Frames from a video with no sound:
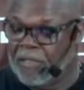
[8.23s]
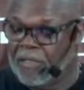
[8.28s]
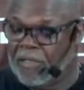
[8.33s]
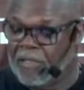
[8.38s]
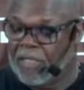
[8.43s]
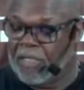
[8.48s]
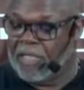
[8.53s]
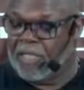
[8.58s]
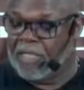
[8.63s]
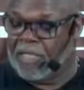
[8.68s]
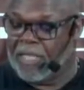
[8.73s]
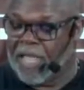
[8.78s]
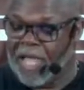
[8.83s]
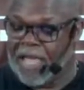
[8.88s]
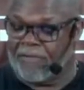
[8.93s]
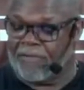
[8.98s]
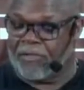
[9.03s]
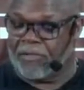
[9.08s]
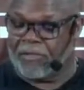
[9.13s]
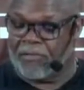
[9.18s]
the
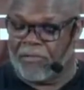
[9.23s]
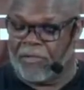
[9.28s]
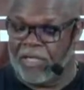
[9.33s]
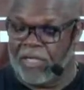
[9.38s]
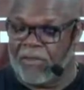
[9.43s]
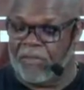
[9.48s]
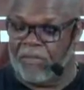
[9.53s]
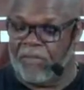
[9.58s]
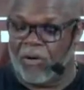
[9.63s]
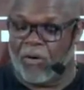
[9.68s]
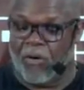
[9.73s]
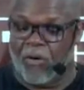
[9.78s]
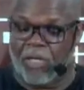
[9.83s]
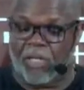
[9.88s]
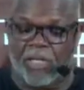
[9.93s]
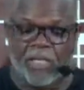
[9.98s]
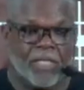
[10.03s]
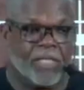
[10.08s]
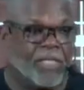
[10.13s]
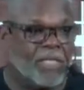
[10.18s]
live stream
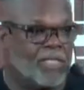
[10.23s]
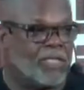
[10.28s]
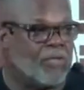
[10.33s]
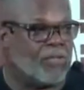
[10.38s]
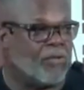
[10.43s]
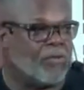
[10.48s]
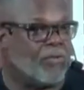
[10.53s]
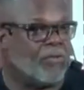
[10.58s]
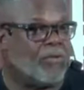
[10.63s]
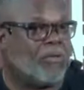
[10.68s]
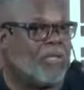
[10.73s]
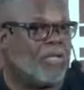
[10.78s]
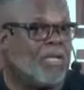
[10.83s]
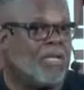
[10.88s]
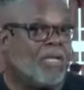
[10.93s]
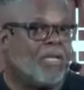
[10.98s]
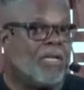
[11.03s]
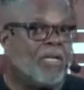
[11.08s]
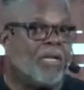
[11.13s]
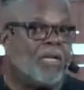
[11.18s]
audience, as you
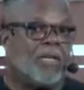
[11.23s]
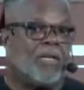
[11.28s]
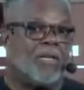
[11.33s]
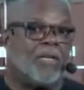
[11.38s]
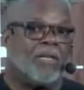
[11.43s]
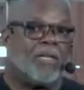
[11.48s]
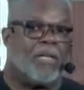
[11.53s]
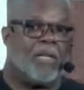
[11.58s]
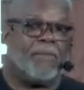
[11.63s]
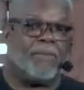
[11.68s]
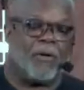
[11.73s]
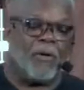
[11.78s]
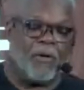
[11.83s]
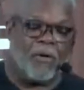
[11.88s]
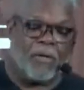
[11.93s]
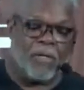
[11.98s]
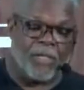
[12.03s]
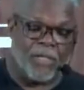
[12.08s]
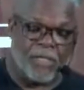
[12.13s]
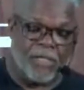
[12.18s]
come
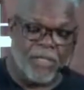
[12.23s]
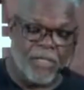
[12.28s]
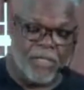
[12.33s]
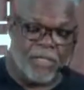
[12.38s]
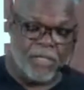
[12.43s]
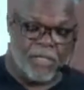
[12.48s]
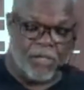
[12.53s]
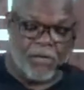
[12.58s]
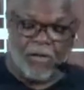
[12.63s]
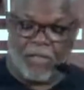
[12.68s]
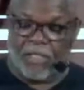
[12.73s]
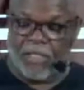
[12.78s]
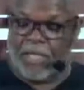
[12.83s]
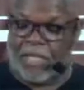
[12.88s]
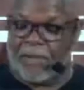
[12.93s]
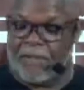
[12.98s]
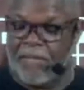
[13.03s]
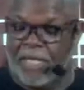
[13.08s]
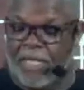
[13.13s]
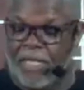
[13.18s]
on and start to
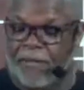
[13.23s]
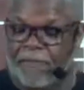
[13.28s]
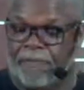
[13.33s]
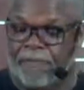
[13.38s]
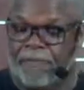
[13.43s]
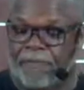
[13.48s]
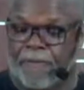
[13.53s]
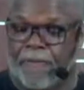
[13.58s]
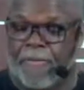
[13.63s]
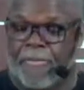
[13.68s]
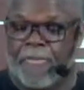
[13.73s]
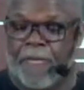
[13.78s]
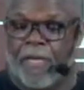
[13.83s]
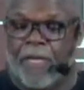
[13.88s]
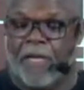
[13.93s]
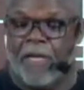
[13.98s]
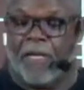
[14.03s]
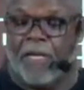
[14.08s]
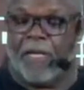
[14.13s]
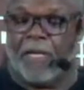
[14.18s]
come in,
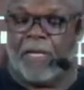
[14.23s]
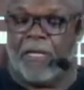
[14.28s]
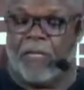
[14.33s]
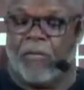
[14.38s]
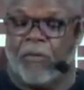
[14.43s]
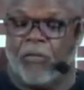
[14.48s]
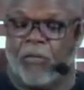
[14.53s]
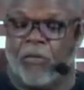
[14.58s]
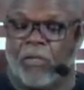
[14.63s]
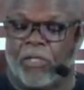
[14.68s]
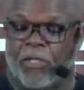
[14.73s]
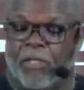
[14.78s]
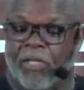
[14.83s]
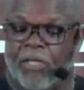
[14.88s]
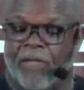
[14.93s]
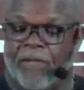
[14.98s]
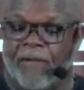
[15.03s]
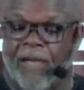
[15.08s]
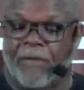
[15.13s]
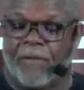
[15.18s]
I want to
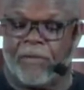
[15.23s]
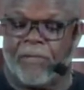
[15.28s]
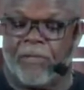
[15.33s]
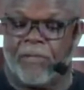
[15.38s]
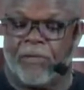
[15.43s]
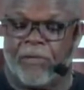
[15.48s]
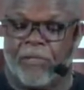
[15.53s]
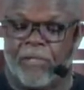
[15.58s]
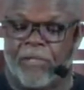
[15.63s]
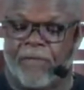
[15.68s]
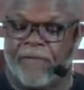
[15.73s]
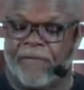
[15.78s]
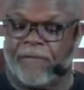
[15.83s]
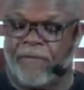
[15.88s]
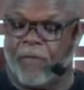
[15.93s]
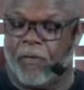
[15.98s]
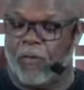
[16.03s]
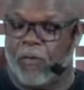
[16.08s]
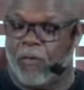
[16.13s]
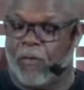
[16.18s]
give opportunity
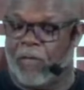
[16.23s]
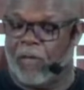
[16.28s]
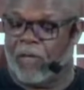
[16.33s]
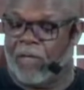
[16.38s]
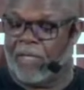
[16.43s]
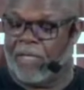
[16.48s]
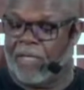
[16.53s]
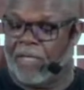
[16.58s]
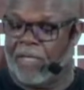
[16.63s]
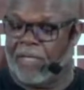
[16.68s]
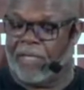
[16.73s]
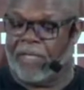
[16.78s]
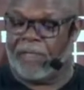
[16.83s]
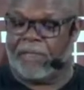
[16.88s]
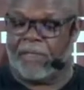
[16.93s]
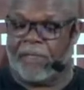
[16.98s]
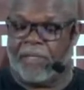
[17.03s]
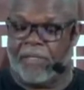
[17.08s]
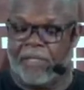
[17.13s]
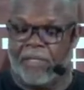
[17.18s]
for
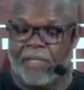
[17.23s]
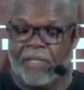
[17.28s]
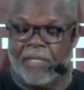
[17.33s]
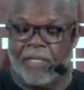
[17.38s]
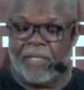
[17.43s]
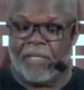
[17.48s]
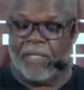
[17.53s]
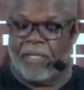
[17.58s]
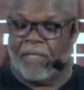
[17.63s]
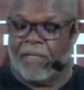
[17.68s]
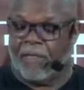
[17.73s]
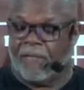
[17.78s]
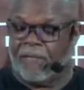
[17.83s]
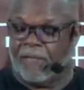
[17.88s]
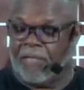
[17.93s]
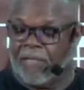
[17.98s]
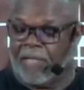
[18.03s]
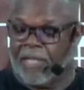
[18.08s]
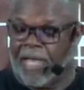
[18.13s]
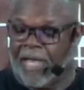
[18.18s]

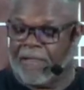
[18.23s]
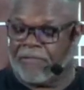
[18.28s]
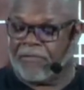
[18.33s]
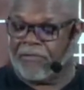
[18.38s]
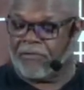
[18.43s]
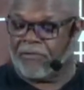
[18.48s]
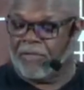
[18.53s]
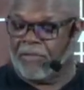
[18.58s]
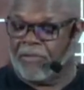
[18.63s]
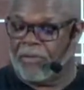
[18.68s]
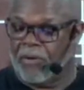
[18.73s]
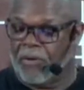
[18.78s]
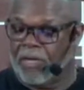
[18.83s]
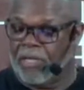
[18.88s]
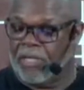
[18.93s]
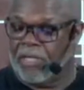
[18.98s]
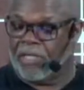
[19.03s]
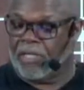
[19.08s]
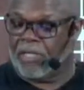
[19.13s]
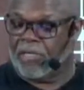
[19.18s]
the live stream
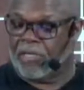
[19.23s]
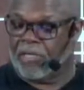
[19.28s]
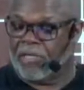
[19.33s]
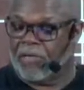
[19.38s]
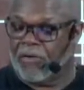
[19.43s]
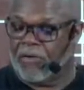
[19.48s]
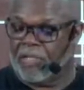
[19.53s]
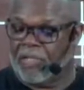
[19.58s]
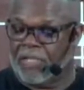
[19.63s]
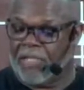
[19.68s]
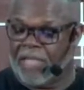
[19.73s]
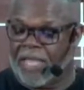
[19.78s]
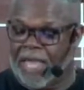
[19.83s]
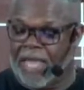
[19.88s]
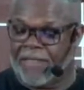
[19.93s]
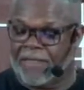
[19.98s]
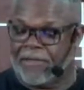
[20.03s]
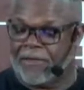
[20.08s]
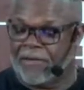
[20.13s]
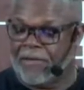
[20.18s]
audience to start to
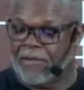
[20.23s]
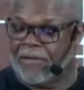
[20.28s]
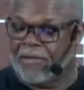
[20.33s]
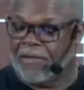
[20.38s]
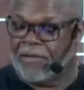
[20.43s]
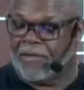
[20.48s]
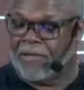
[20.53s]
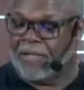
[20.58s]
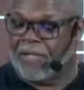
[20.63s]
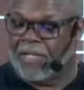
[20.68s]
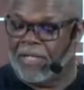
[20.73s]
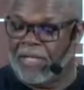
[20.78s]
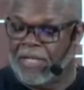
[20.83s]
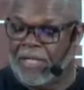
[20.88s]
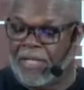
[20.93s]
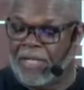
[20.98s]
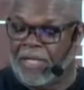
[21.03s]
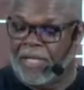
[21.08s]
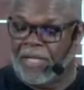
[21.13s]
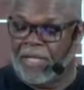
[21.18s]
gather
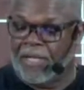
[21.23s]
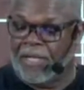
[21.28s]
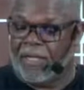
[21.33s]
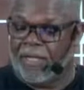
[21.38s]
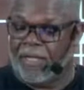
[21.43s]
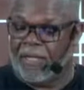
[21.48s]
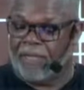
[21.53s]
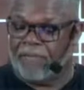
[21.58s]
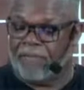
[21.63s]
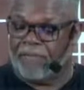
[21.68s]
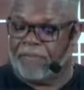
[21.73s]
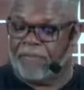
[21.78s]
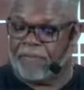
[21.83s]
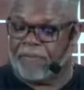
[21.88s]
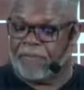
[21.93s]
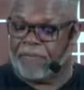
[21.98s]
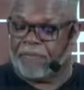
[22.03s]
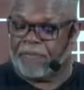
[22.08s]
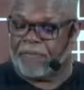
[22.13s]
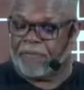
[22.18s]

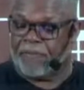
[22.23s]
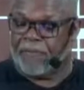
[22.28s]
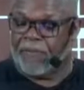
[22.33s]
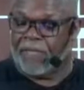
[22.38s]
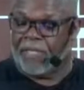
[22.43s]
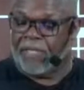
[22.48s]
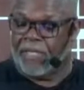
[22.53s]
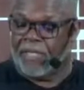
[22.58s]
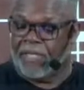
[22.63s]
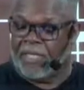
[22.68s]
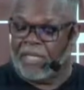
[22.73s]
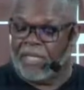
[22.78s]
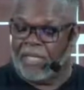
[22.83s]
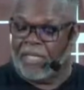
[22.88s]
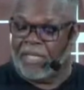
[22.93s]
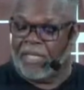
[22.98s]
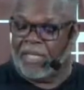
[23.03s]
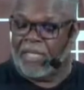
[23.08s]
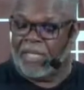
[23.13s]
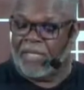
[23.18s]

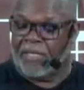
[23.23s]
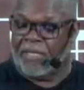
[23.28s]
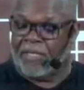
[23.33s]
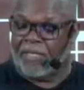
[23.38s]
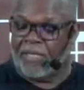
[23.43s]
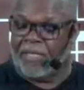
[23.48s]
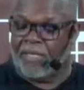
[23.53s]
and